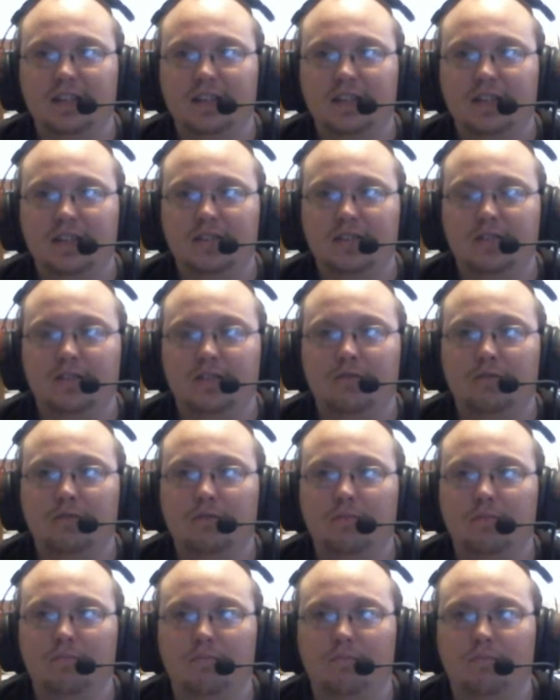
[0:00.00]
dealing with
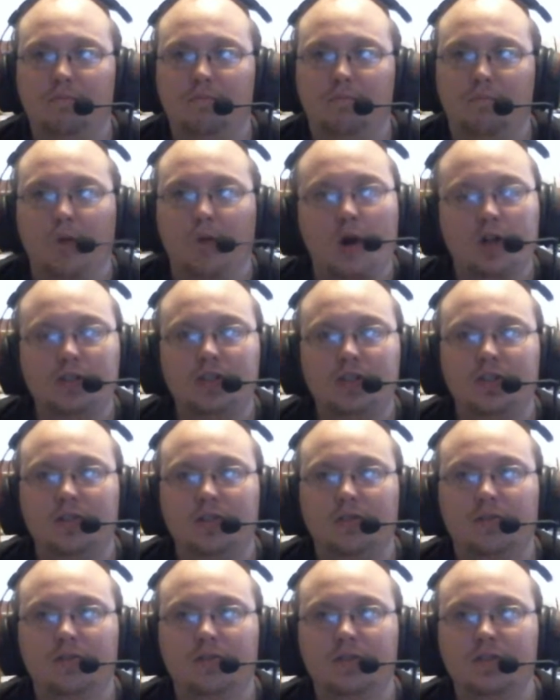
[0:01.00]

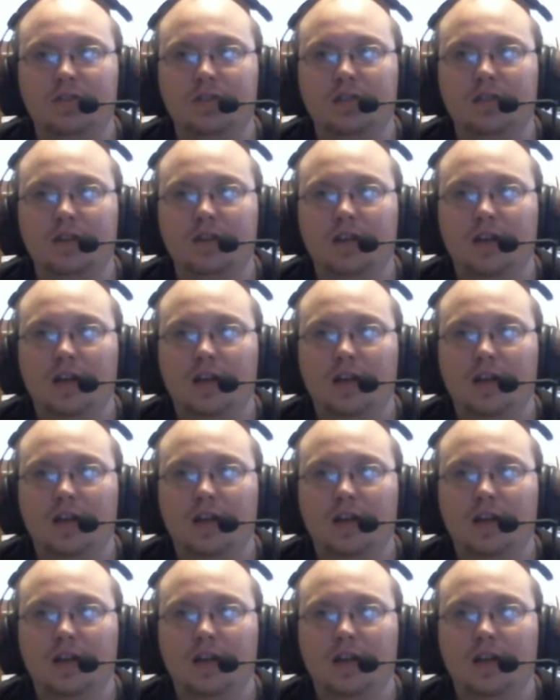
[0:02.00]
monsters